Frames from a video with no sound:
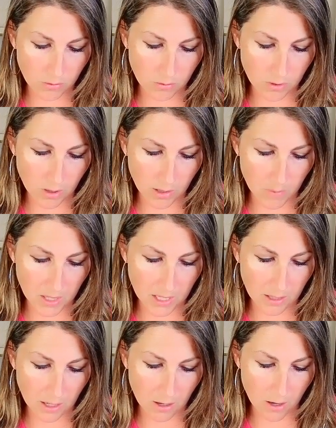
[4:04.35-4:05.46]
sorry, let me
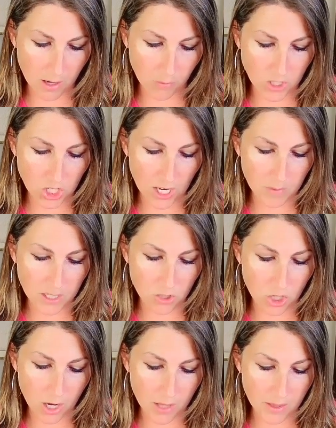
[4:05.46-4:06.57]
get there. All right. When James and
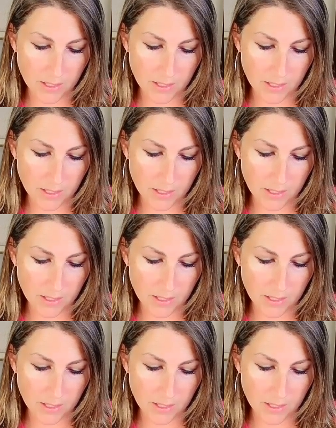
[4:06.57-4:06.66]
John,